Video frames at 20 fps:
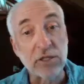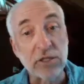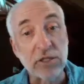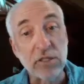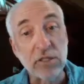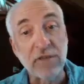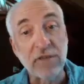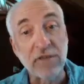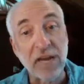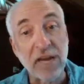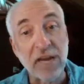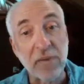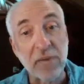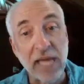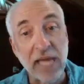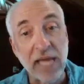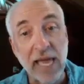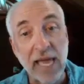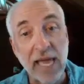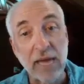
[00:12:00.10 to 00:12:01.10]
errors
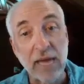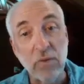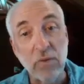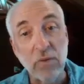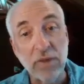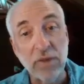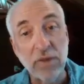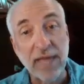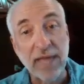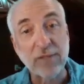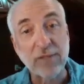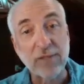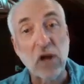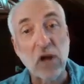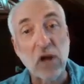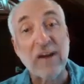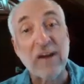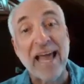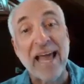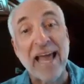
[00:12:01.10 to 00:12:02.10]
divided by n,
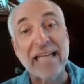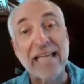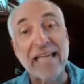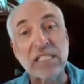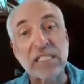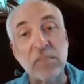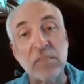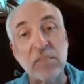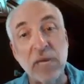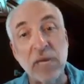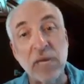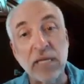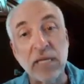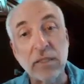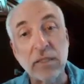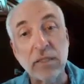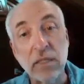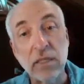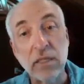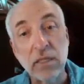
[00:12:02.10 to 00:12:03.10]
that's our
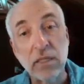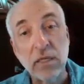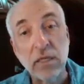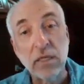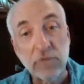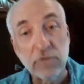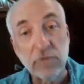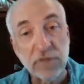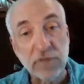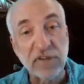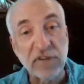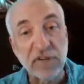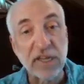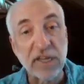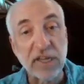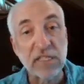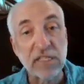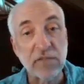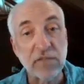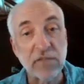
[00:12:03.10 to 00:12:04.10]
estimate for
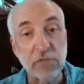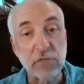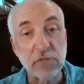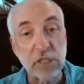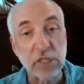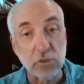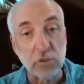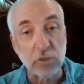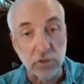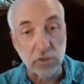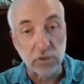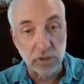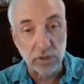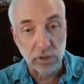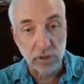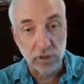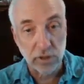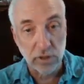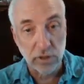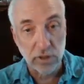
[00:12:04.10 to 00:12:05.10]
the variance of the
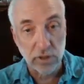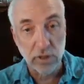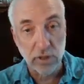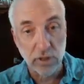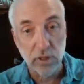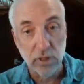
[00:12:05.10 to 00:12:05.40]
residuals.